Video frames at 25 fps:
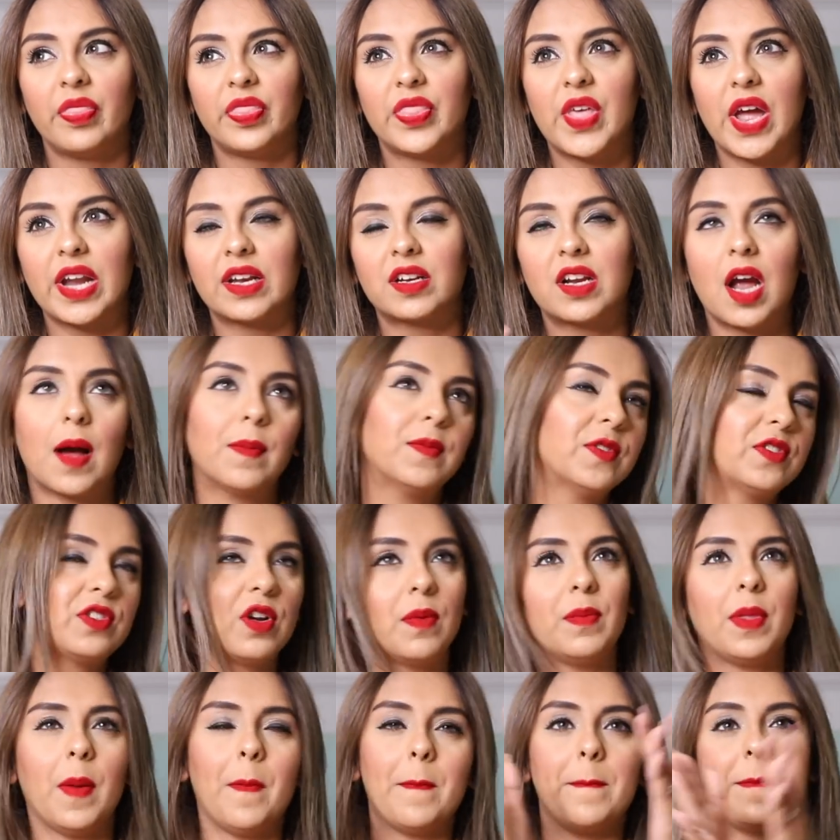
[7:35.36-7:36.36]
that comes
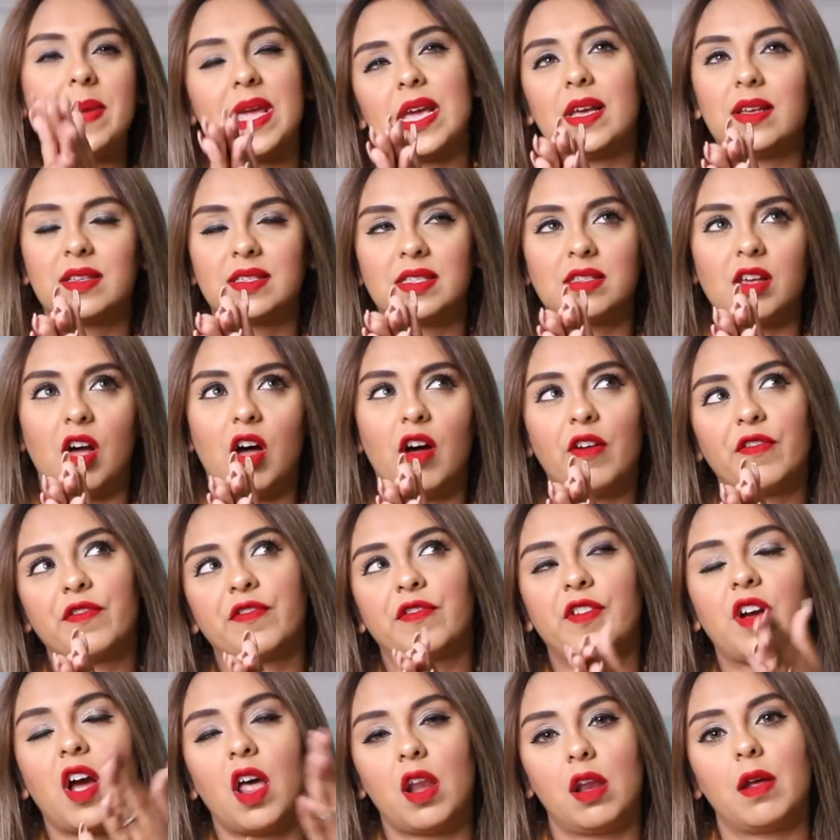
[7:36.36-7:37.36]
from the mix of
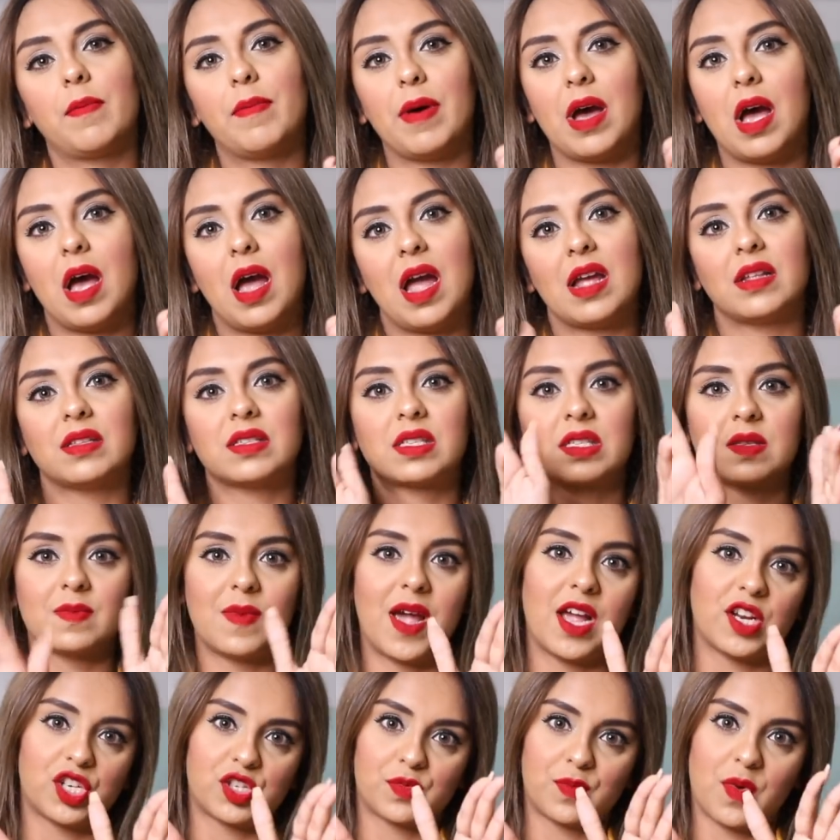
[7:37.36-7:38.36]
Colourbar and
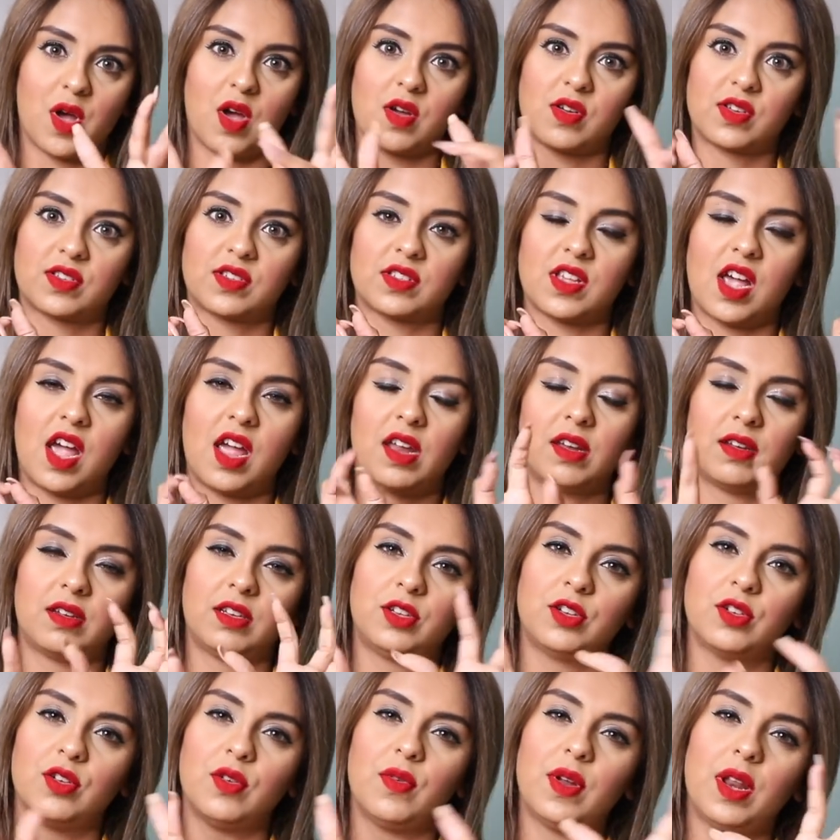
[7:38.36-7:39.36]
Smashbox.
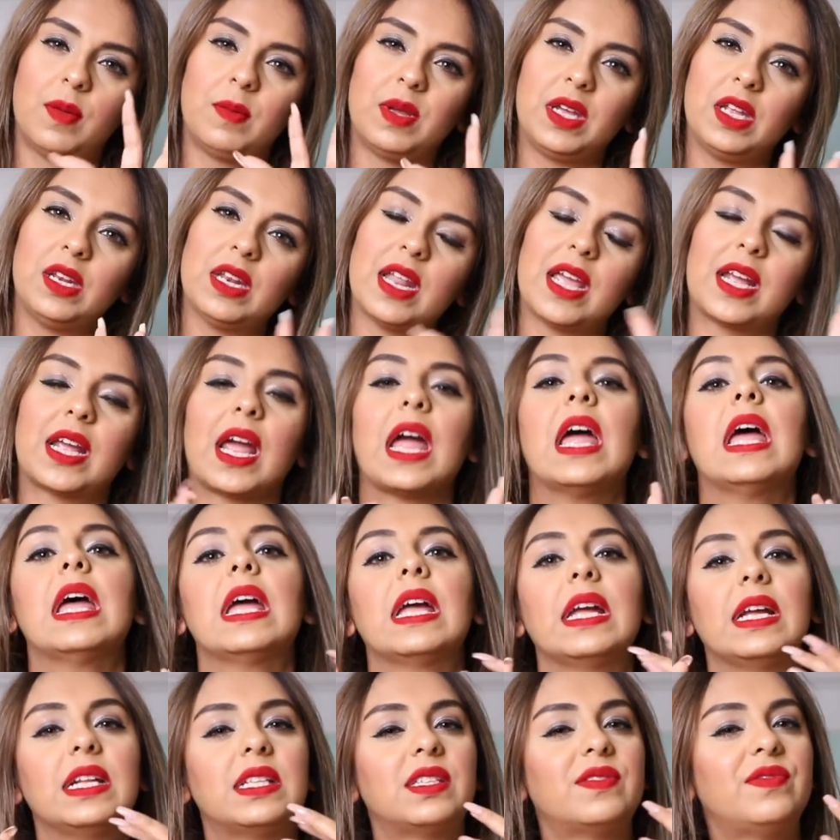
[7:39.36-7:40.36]
You know what I mean? Like,
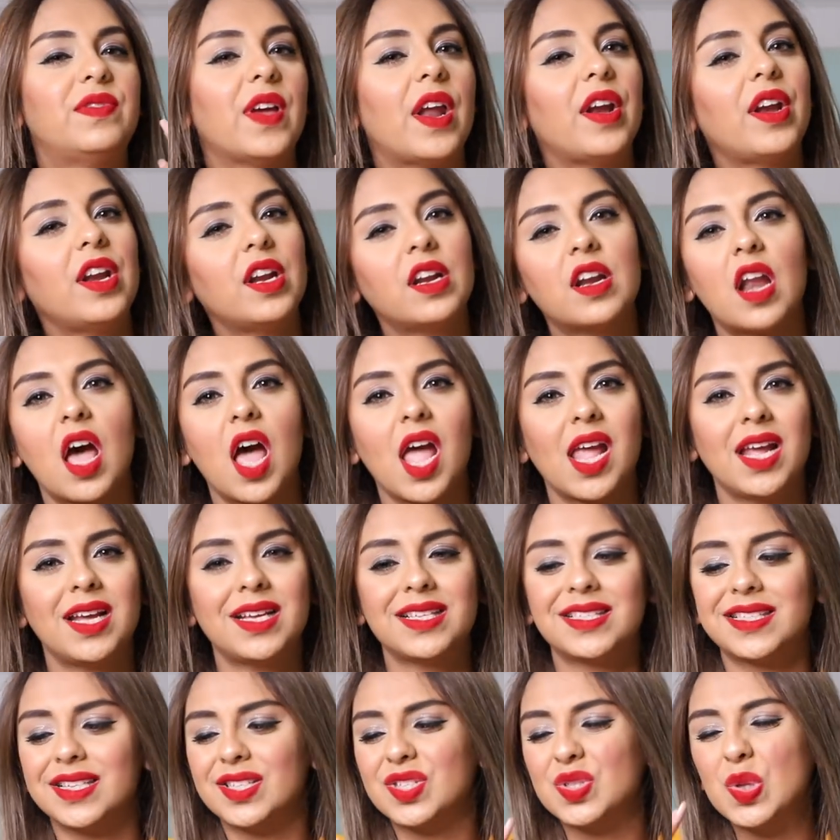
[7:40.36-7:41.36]
it's very
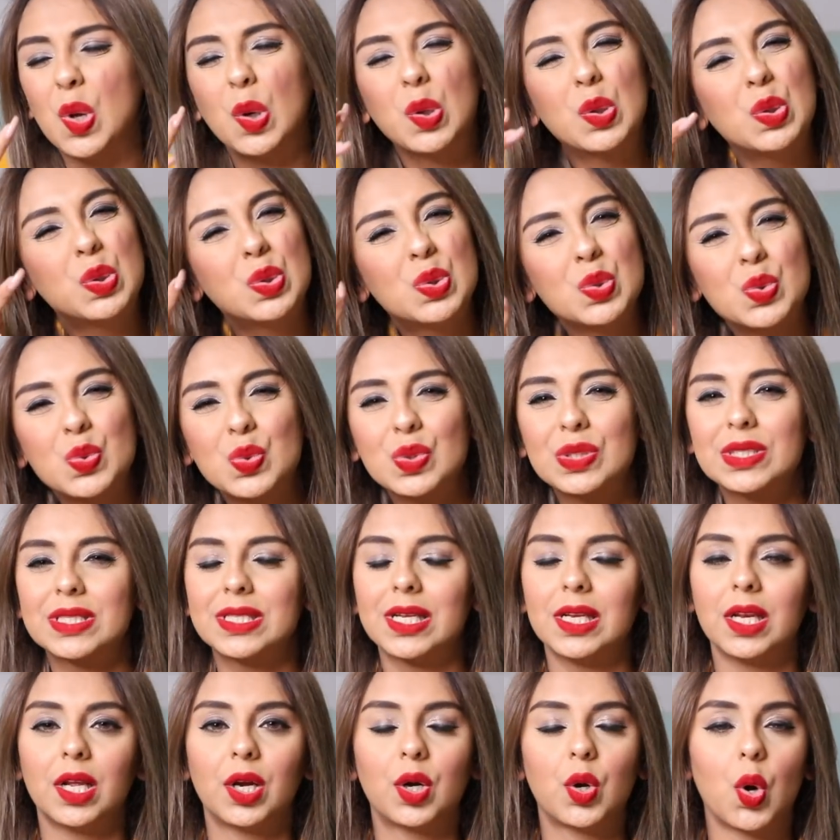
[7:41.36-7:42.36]
nice. It's not too
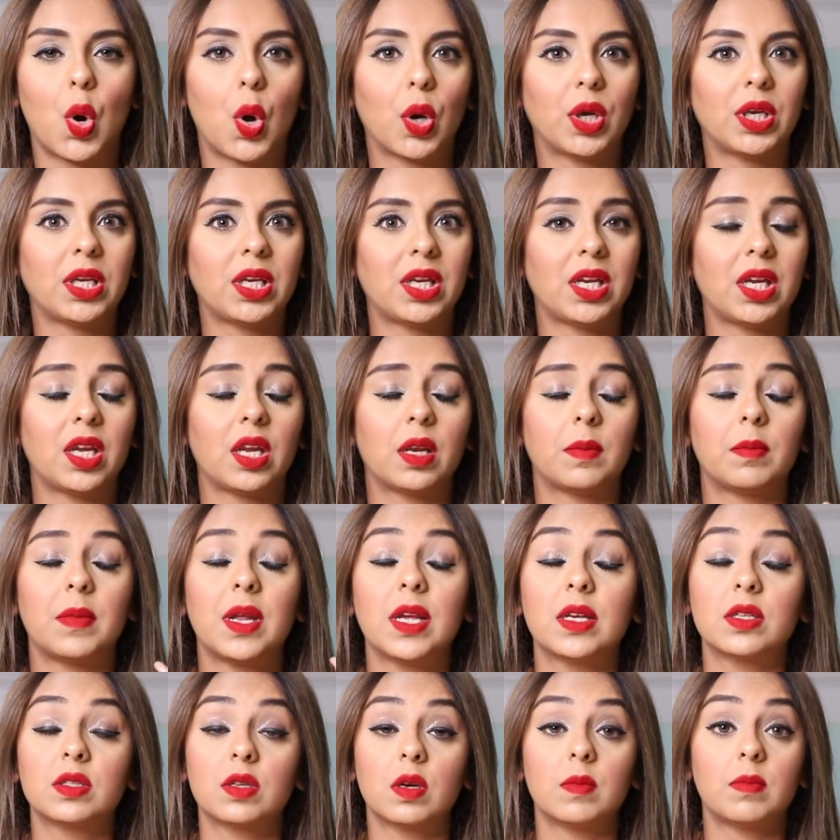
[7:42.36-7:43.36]
silicone-y. It
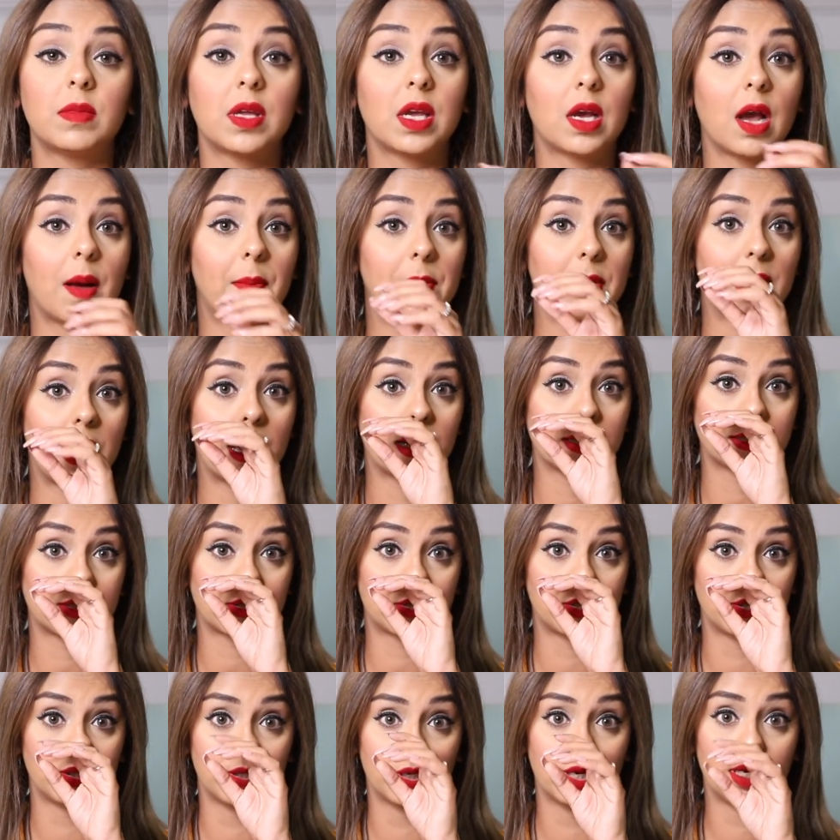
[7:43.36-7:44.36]
makes your makeup last
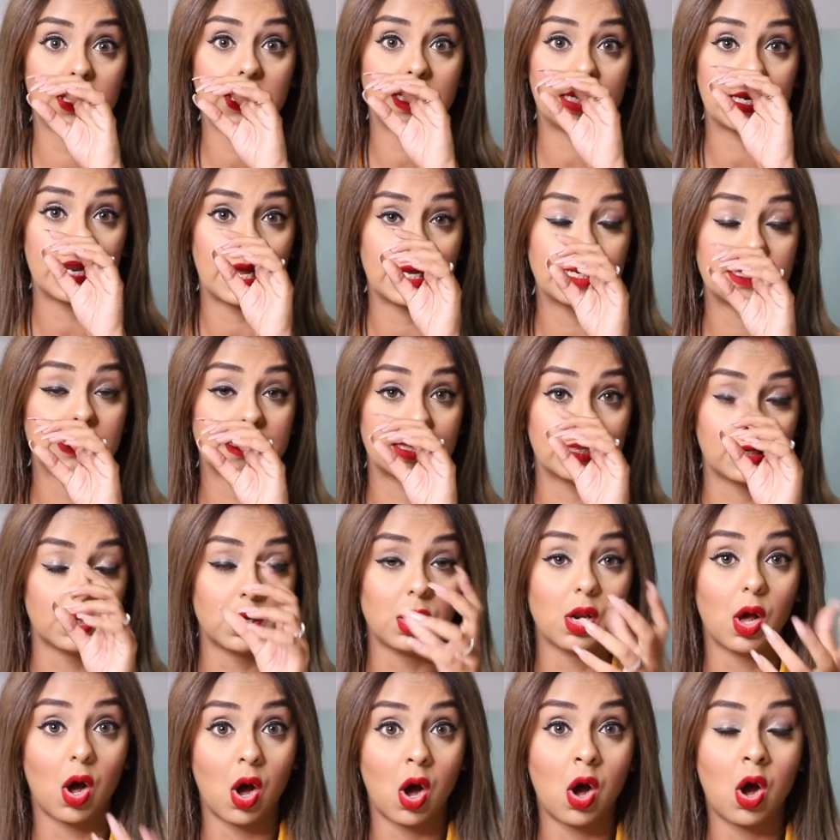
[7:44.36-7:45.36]
really nice
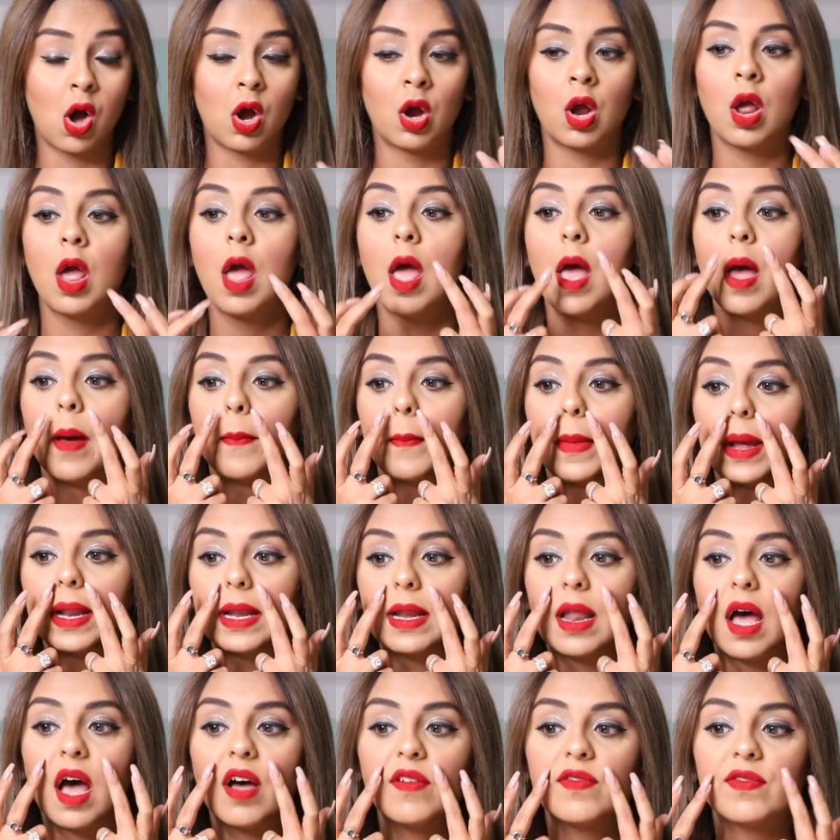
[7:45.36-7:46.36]
and long. My
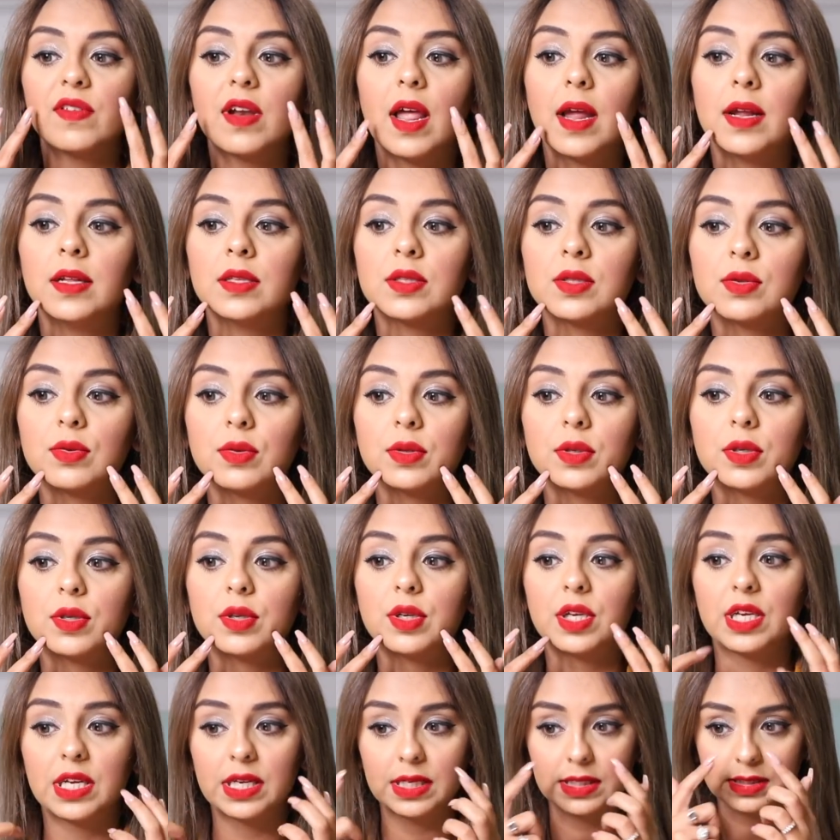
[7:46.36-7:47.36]
laugh lines don't
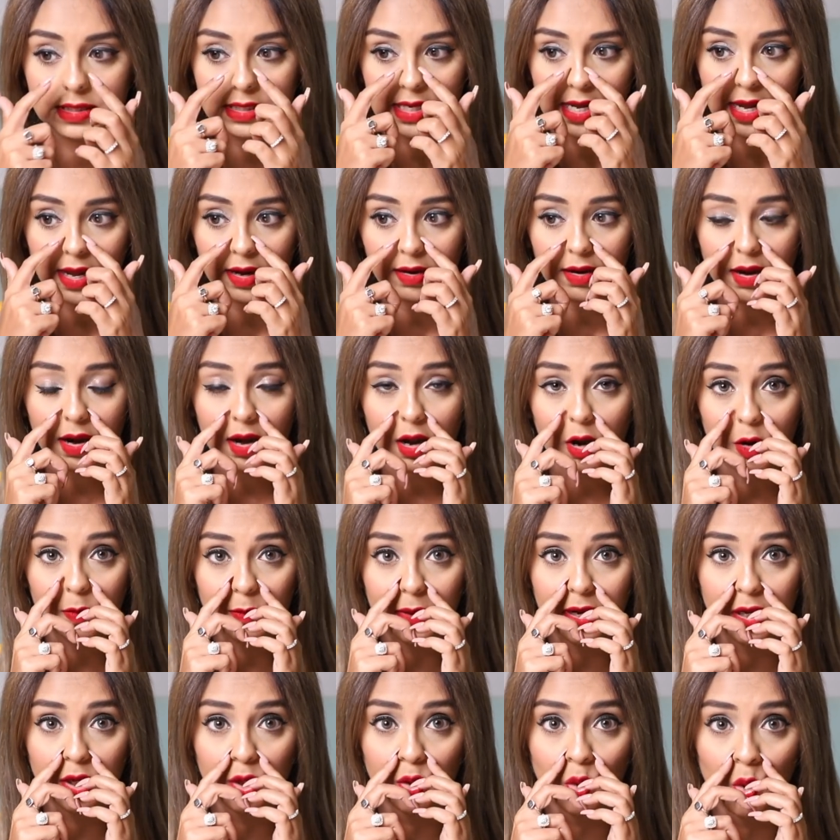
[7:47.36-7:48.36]
crease. The area around
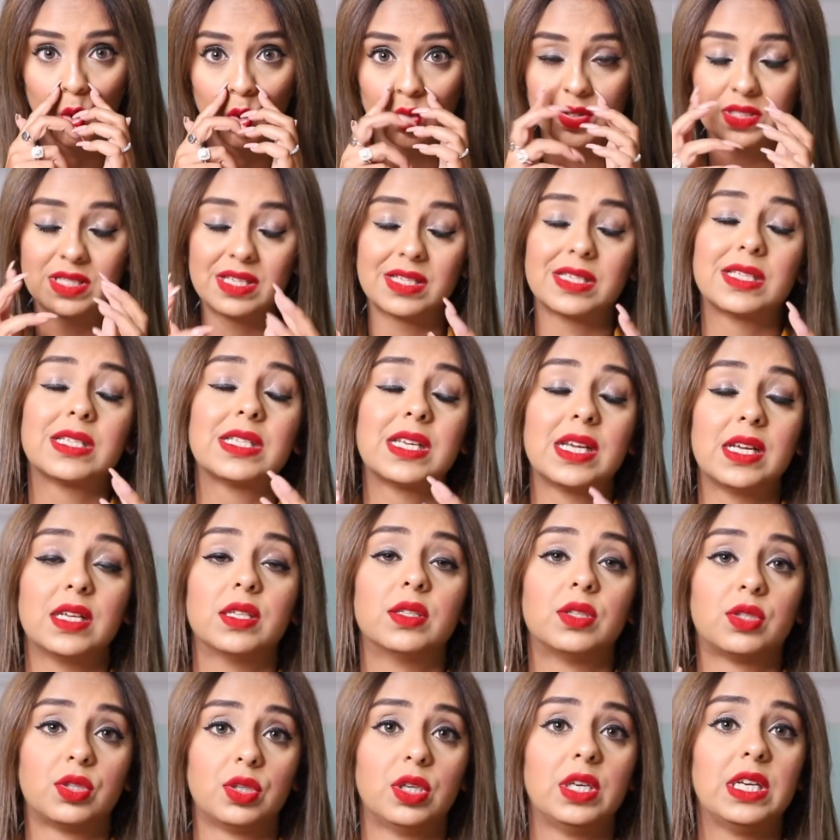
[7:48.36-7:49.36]
my nose
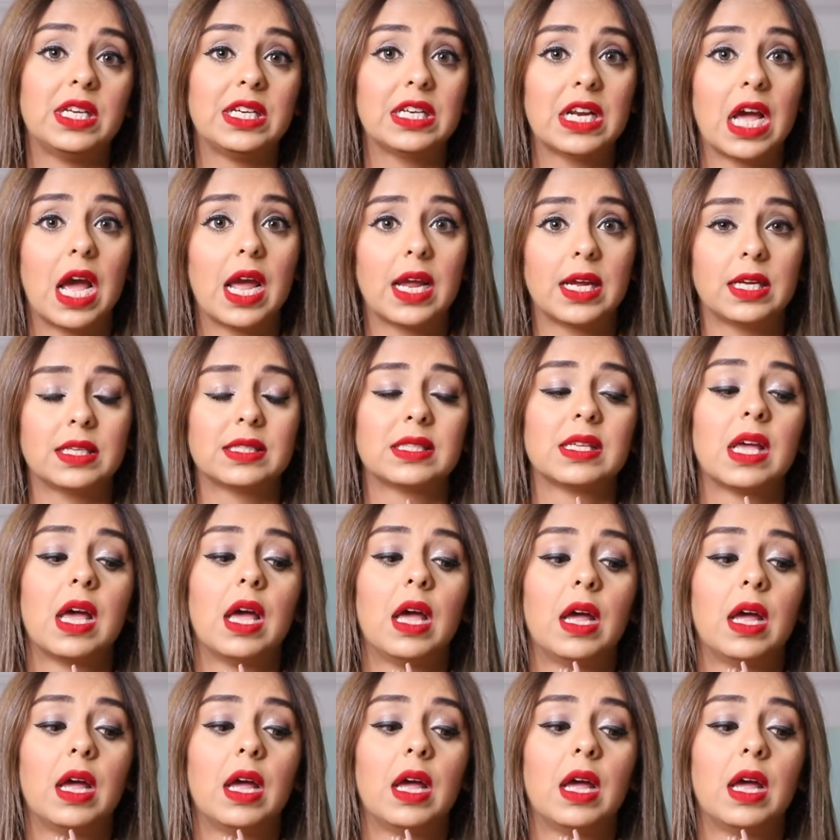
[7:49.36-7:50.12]
stays really nice.